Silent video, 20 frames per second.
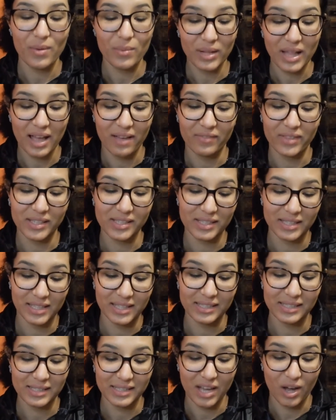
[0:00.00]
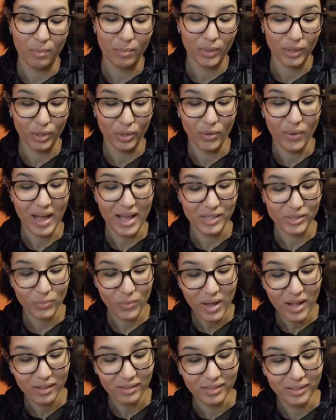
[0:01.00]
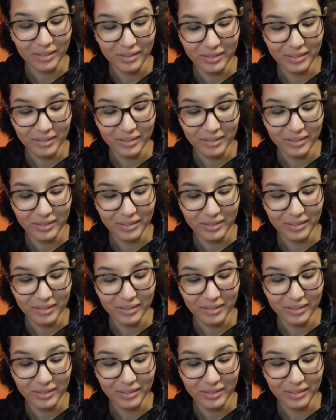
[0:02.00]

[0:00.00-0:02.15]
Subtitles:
will have this linked down below as well.